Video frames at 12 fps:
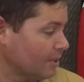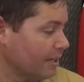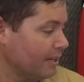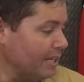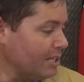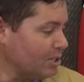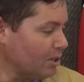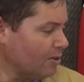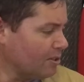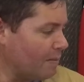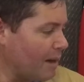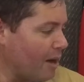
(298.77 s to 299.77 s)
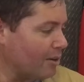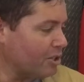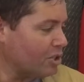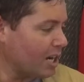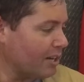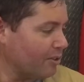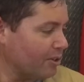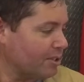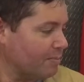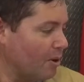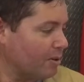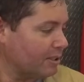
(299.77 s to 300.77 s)
He shows them how to check their
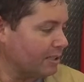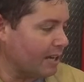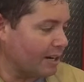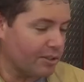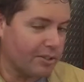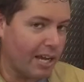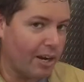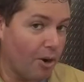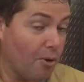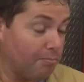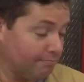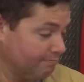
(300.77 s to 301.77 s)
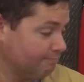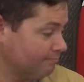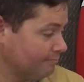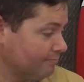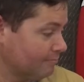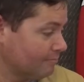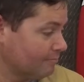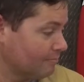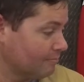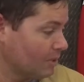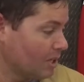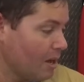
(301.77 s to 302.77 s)
smoke detectors at home.
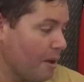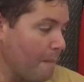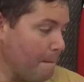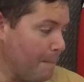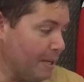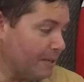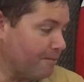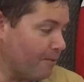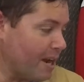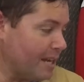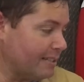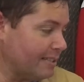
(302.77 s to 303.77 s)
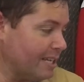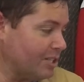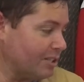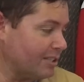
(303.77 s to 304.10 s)
Big Frank teaches the